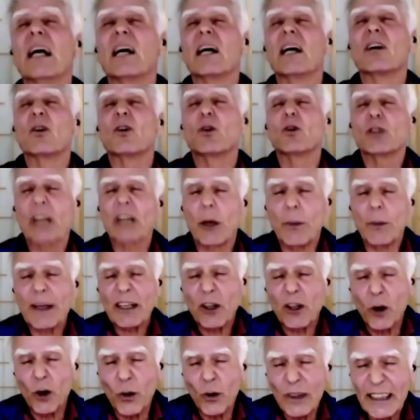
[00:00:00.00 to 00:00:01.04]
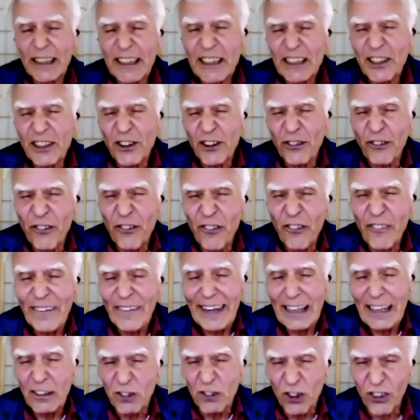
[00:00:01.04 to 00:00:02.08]
shall we call it the
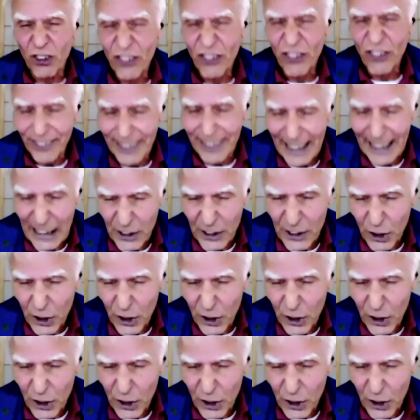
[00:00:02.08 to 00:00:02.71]
fields that